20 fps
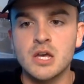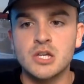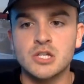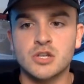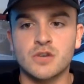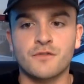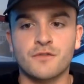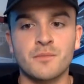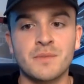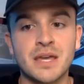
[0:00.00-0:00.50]

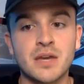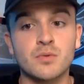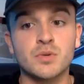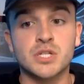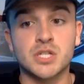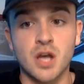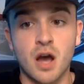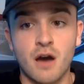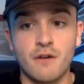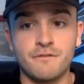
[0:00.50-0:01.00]
So for me, it
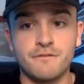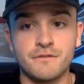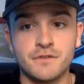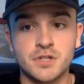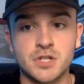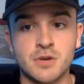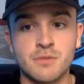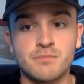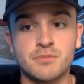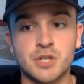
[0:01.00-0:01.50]
was tough
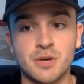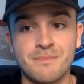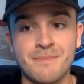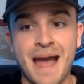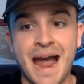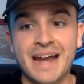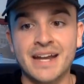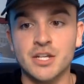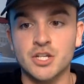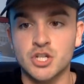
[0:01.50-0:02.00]
to
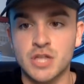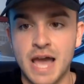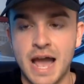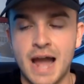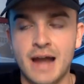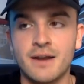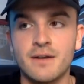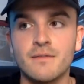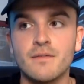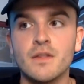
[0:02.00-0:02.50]
manage that.